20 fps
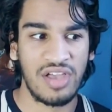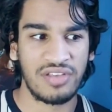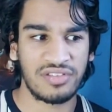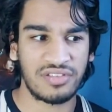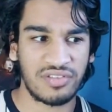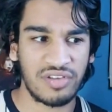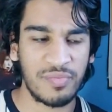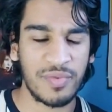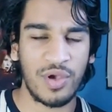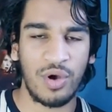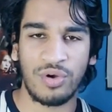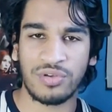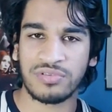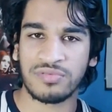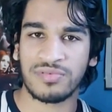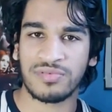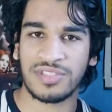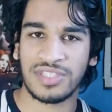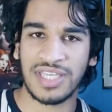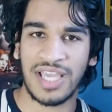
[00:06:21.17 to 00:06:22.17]
So it's going to be
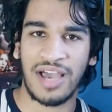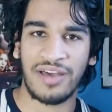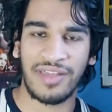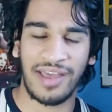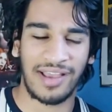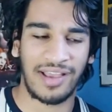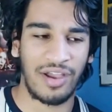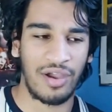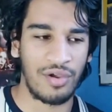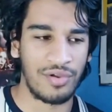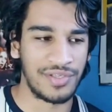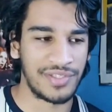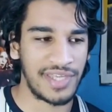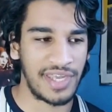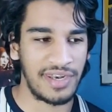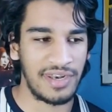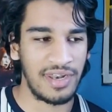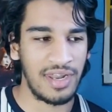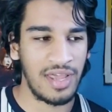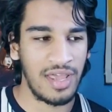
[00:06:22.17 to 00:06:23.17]
awesome to see how that goes,
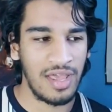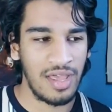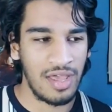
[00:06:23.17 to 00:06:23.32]
and